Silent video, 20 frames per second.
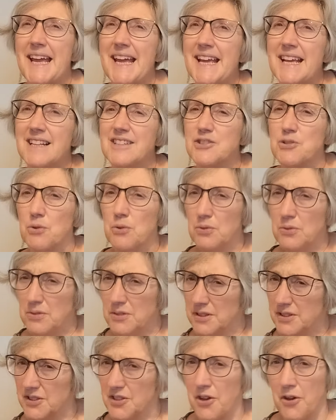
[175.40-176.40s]
It's
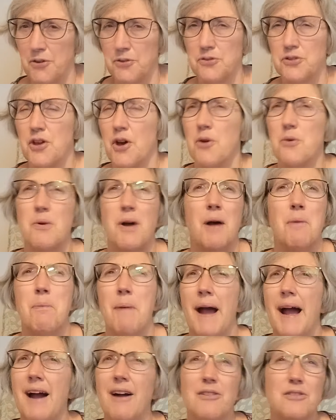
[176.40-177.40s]
also, though,
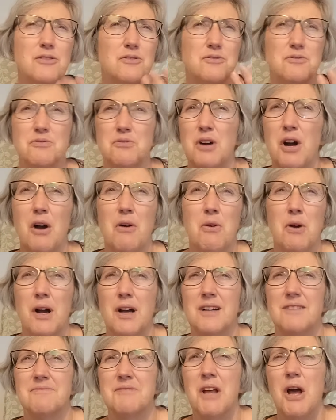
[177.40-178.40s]
about
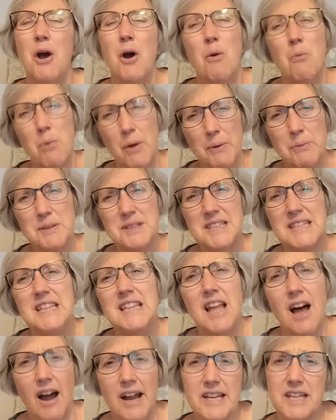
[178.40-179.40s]
what it was
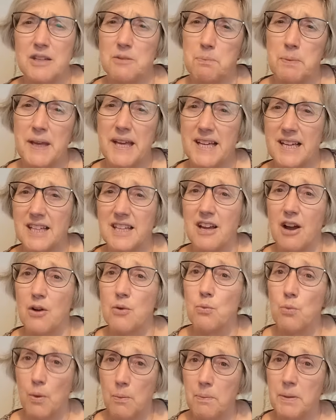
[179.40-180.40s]
like being a
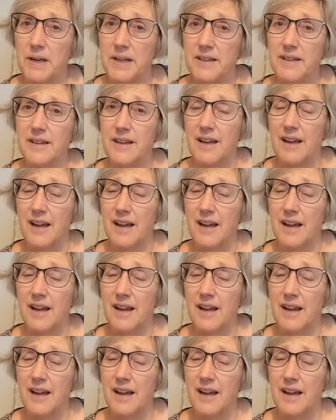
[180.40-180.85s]
young woman